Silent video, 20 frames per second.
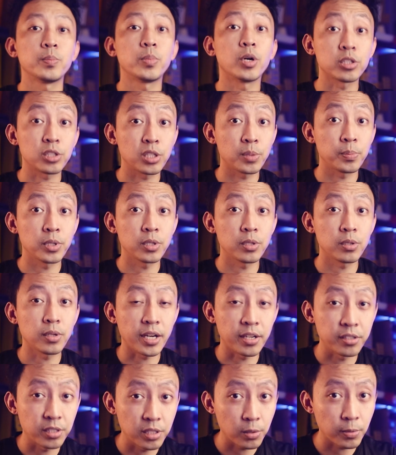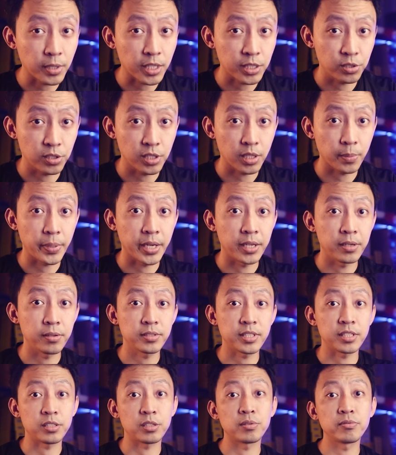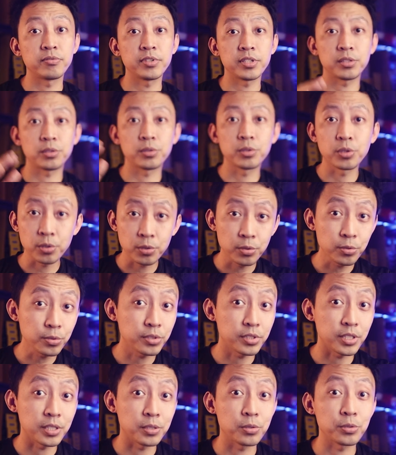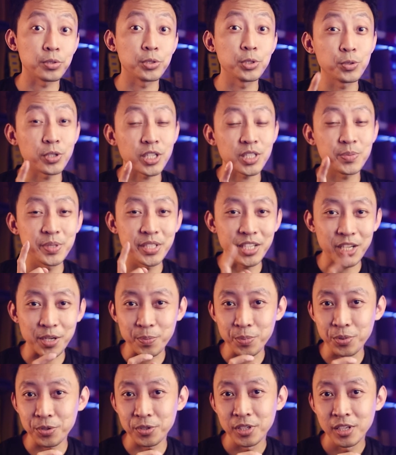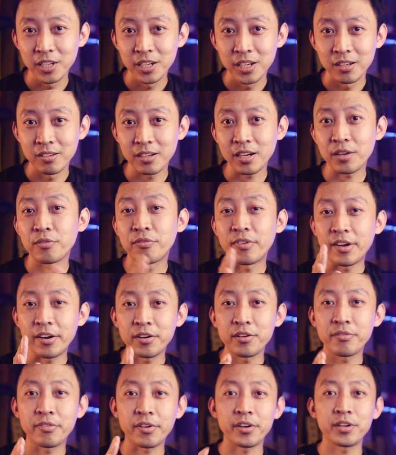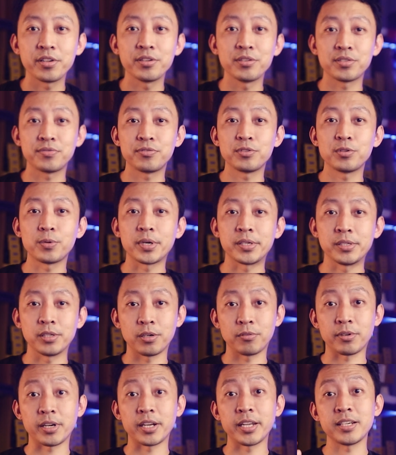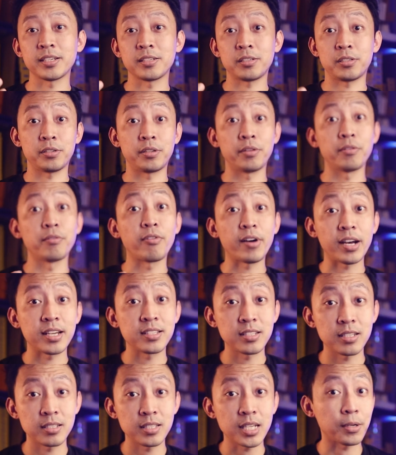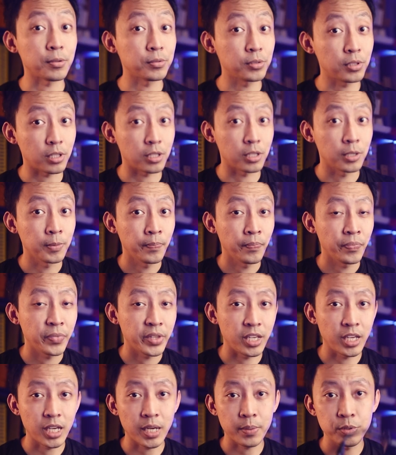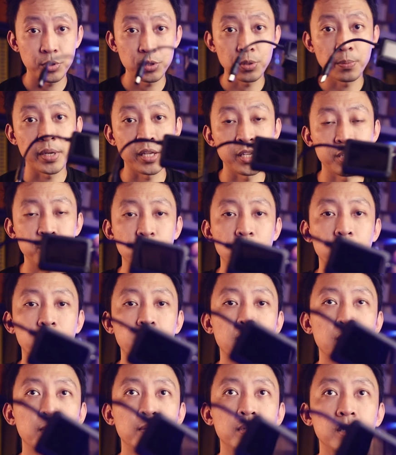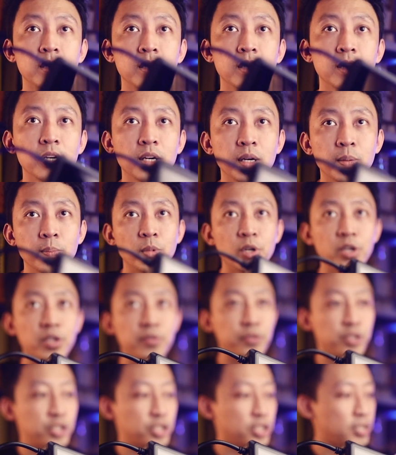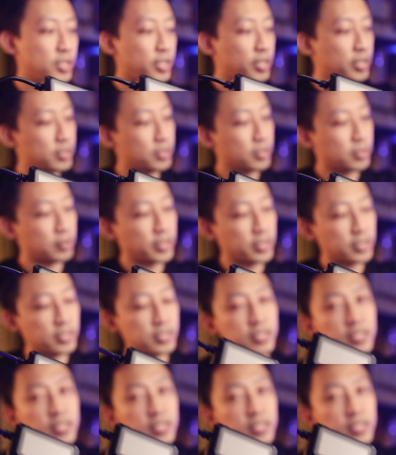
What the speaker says: portable 100 watt solar panels and convert those into USB output. Right, very, very useful when you're running a lot of devices outdoor. It helps you manage your power more efficiently. Right, this